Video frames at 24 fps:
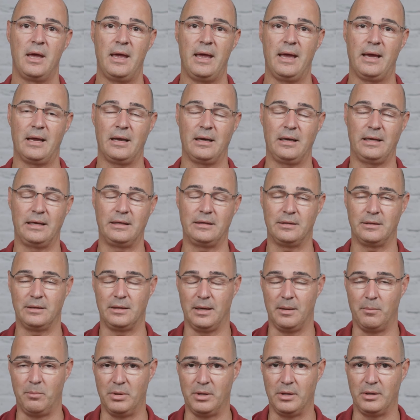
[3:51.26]
It can lead to
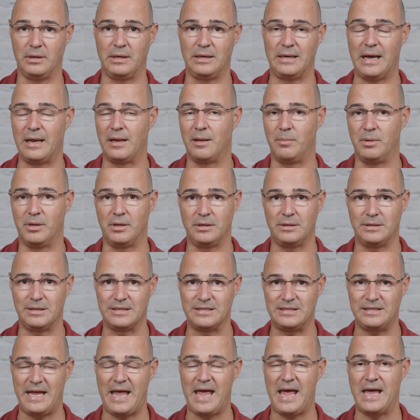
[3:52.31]
the ability, not ability to
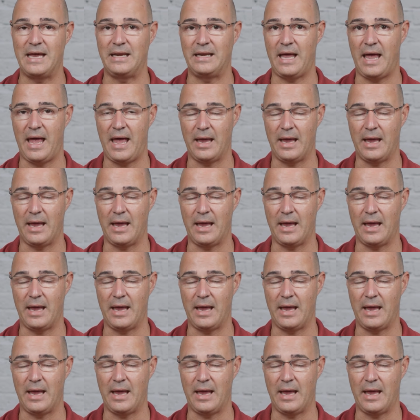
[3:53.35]
stand